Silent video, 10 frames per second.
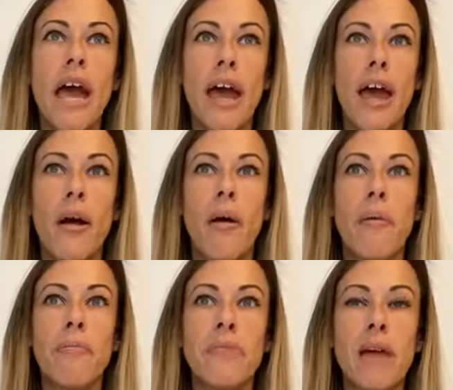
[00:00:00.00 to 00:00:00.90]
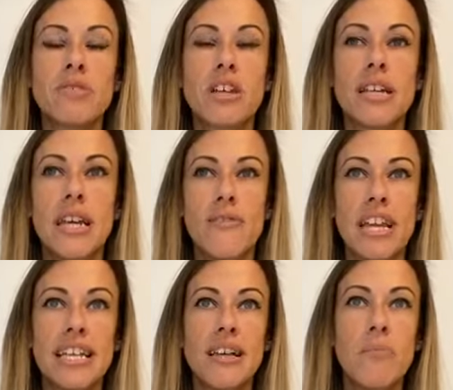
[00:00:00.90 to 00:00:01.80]
I'm just gonna give
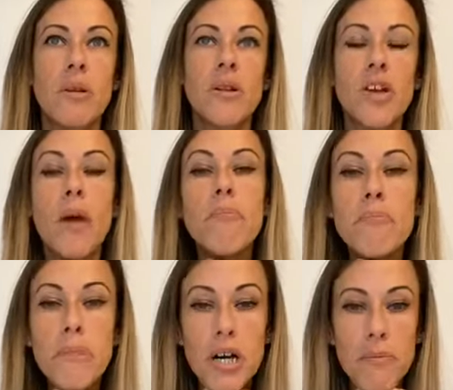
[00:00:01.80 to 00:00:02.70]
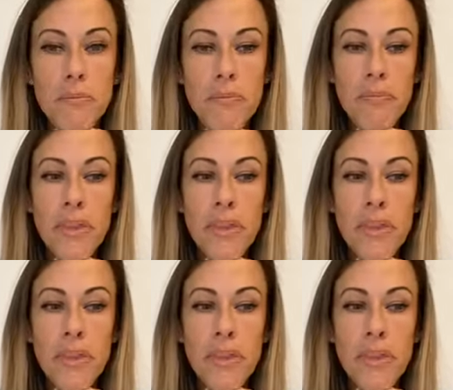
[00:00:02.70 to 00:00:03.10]
an example, your mum